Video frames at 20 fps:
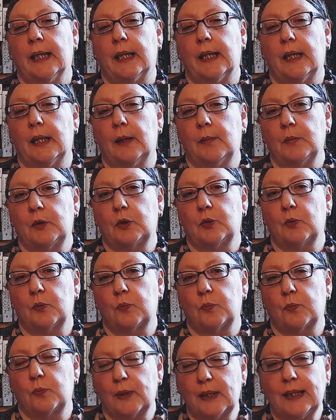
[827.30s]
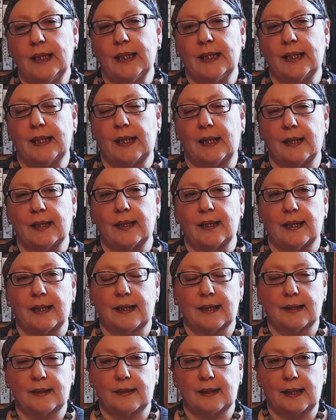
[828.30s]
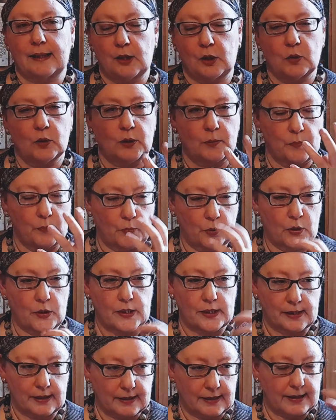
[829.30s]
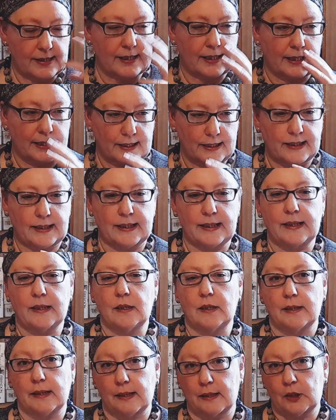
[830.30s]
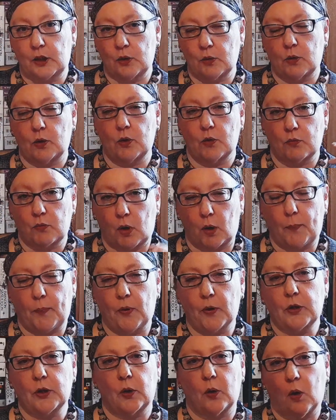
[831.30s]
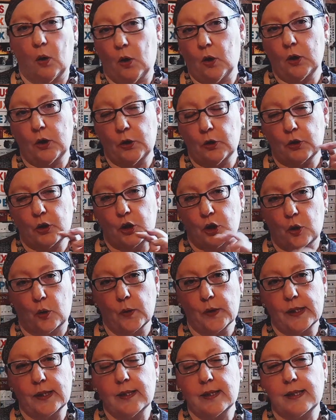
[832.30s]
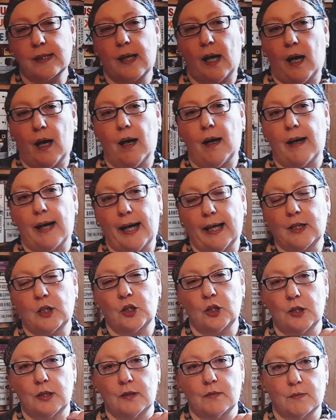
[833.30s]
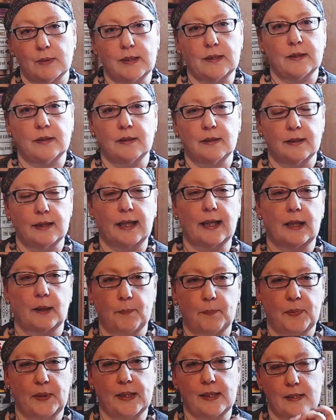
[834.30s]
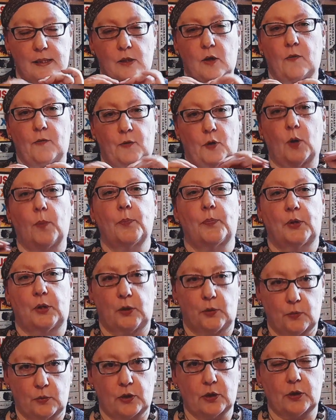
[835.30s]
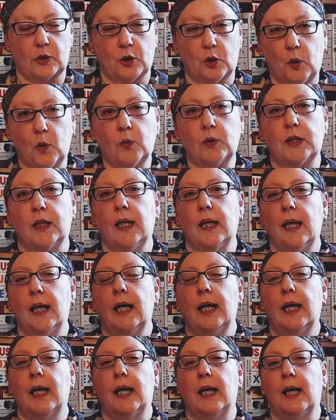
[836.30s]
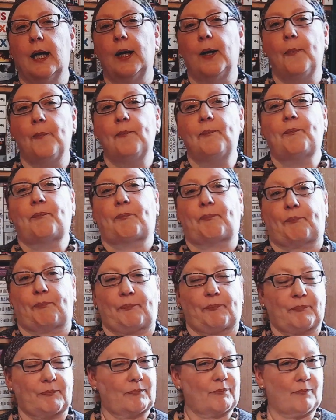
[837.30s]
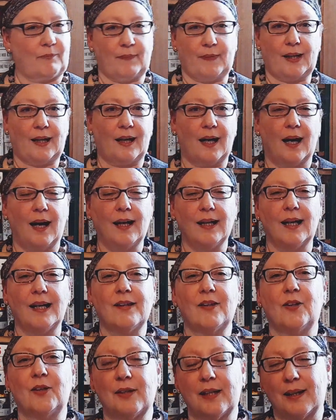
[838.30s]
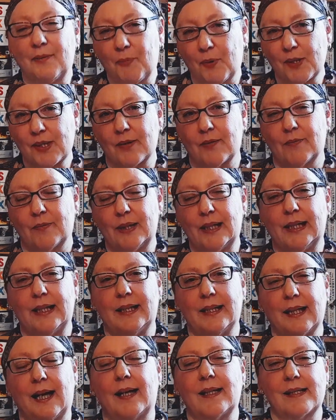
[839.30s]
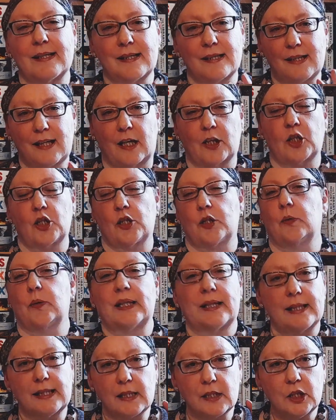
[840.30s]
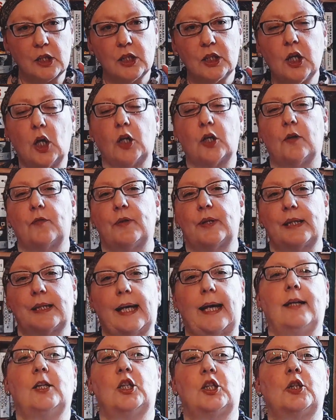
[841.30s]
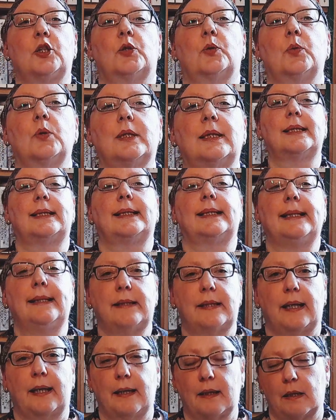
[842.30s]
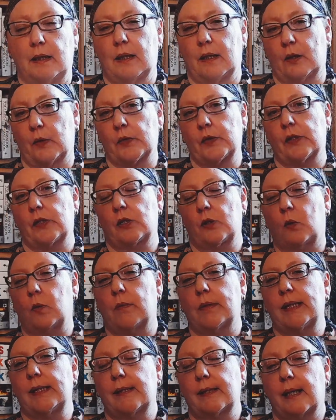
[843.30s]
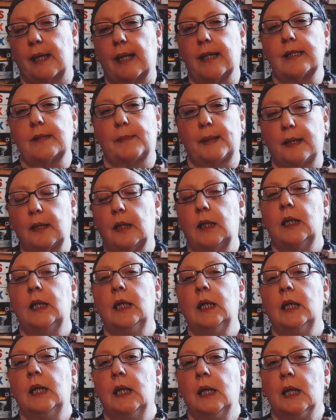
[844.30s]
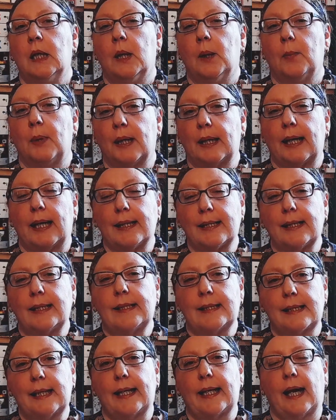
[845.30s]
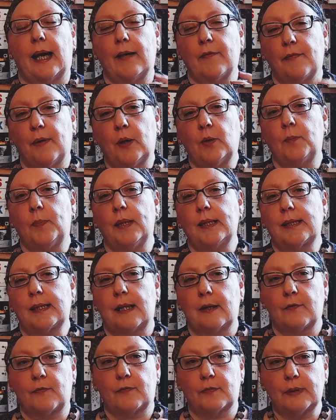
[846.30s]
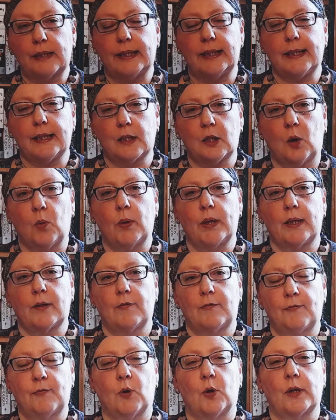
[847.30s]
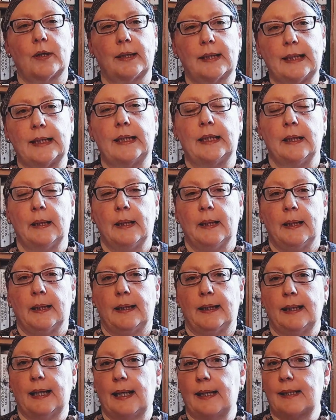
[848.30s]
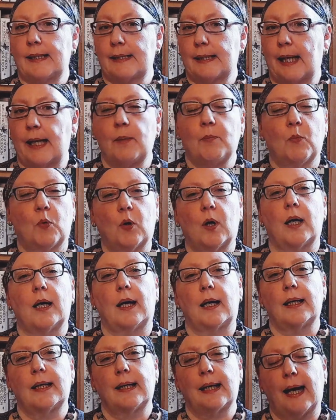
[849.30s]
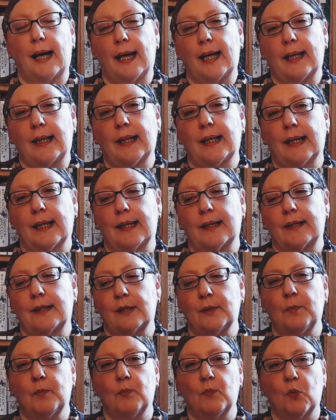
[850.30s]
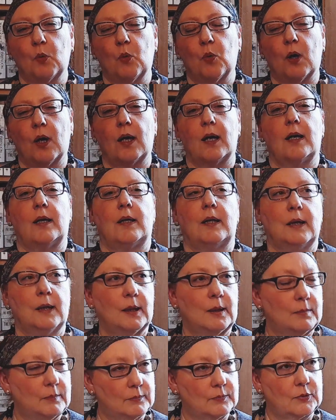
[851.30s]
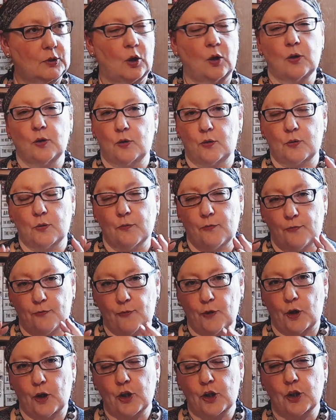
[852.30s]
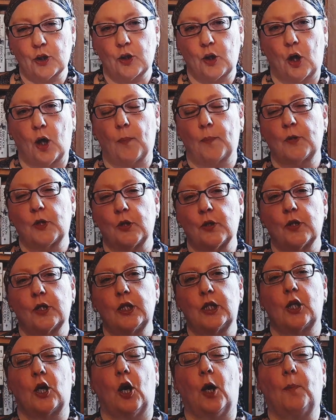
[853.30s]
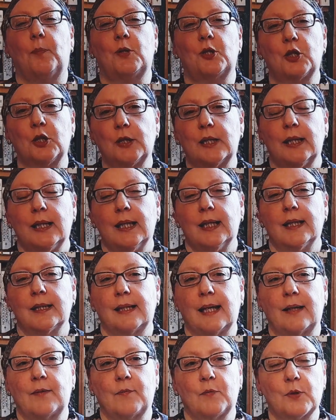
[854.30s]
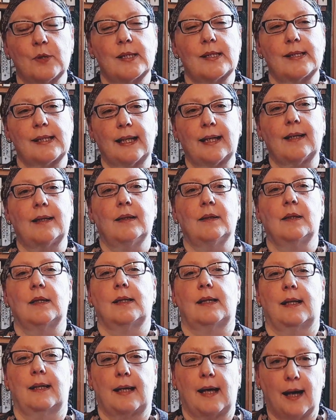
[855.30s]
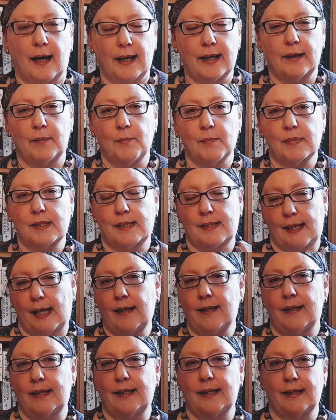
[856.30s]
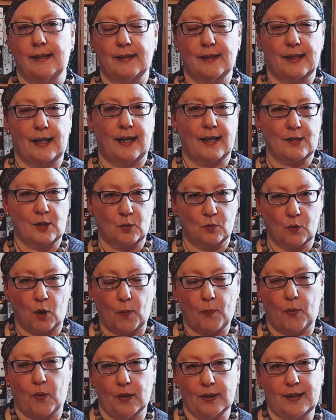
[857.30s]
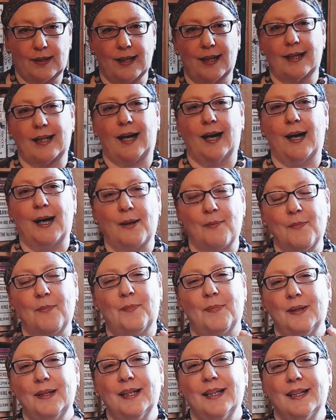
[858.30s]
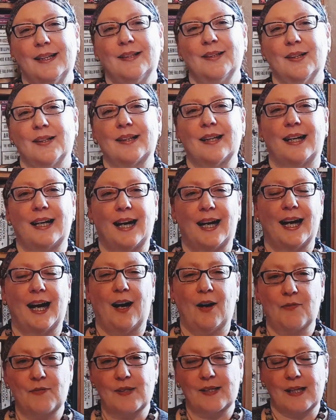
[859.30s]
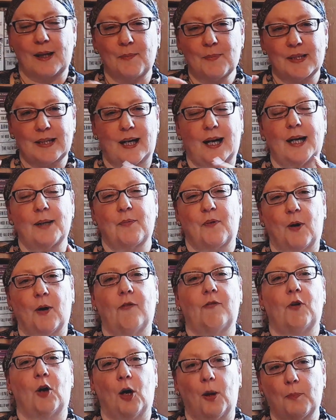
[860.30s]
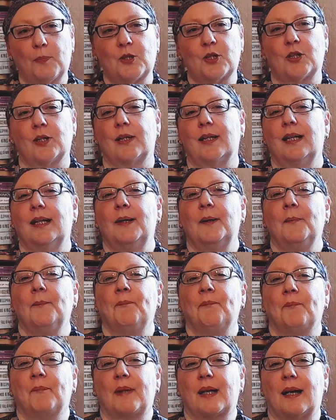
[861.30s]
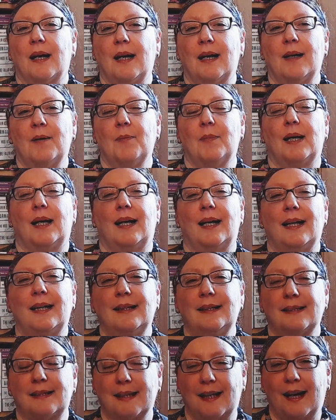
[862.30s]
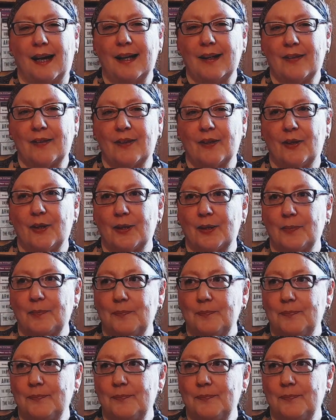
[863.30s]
to really kind of like get you immersed in this idea that you're a robot, all your choices are actually written like a piece of computer code. And I thought that was a really nice touch. So there is a lot of attention to detail in those stories as well. But as I say, I found myself really going for the, let's say, more anarchic, the more controversial option, the option that would signal that I'm sentient as a robot, that I'm not, that I have some type of option. And I thought,